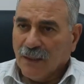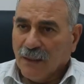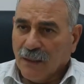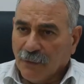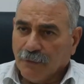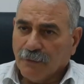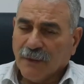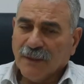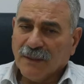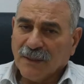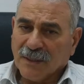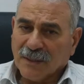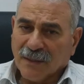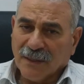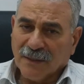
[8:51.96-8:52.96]
Different
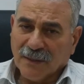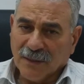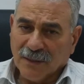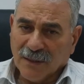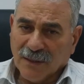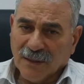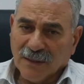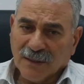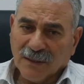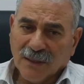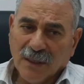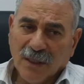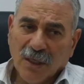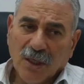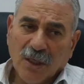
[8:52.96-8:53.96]
strategies
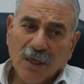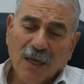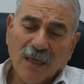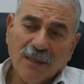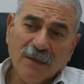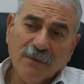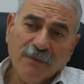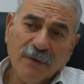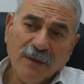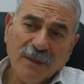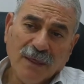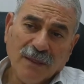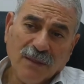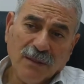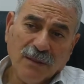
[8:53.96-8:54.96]
and different
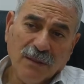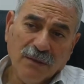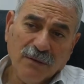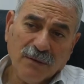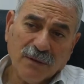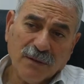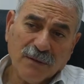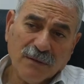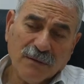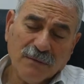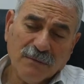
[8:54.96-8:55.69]
attitudes.